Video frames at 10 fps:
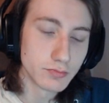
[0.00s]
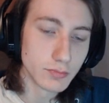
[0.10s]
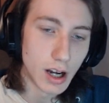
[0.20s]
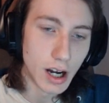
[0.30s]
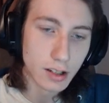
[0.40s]

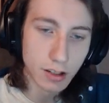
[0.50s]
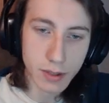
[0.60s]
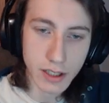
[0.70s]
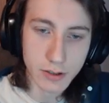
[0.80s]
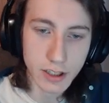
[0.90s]
I love
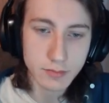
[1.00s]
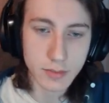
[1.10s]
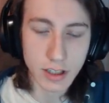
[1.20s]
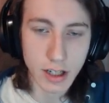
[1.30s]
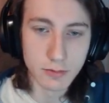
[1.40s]
PoE
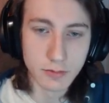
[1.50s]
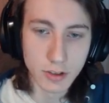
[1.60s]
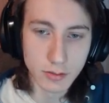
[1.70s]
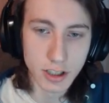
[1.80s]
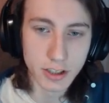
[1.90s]
and I really
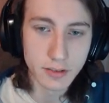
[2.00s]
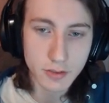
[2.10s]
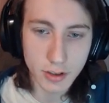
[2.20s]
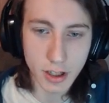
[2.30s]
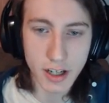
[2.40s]
want to
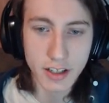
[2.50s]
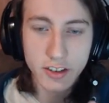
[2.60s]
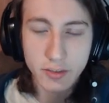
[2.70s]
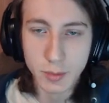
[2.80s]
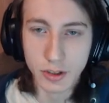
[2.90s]
try and get
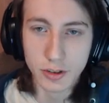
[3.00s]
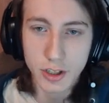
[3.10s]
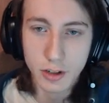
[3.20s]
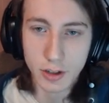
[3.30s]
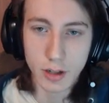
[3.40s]
this build
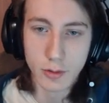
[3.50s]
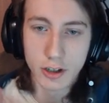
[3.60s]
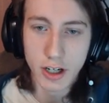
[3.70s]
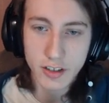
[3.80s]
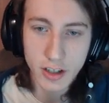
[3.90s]
going. I'm going to try
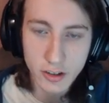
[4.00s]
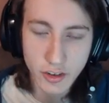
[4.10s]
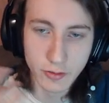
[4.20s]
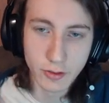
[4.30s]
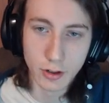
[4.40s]
and get currency
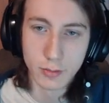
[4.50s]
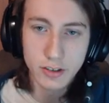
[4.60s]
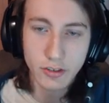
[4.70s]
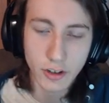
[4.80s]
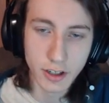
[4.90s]
farming
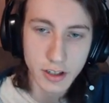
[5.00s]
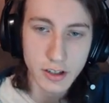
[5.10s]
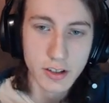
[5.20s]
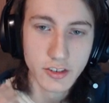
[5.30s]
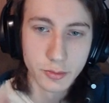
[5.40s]
so I can
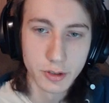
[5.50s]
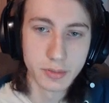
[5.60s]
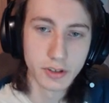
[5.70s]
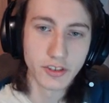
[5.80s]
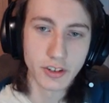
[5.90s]
get some more
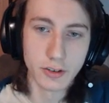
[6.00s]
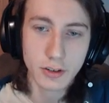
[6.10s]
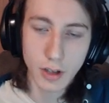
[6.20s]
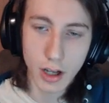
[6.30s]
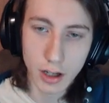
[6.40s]
builds going.
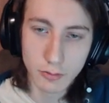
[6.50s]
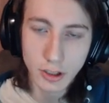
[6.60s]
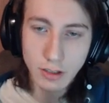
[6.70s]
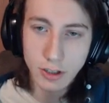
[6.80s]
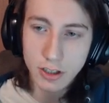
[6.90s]
I
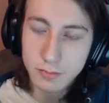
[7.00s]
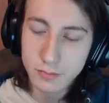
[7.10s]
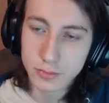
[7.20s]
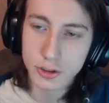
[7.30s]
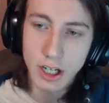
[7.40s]
really want to
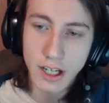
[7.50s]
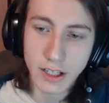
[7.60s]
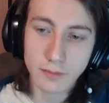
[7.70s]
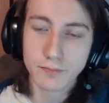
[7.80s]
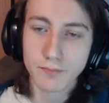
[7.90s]
try and
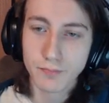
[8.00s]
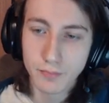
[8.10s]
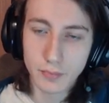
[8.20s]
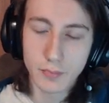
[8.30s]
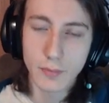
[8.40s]

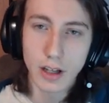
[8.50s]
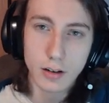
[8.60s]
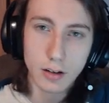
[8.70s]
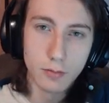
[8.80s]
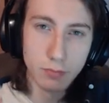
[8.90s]

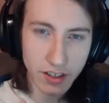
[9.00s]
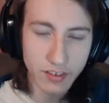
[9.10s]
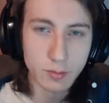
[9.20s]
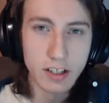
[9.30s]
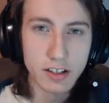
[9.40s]
make
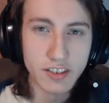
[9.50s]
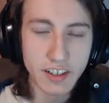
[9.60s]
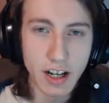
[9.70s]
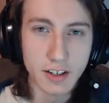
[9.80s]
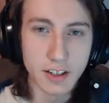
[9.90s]
some interesting
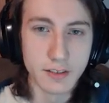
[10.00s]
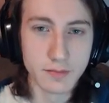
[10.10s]
content.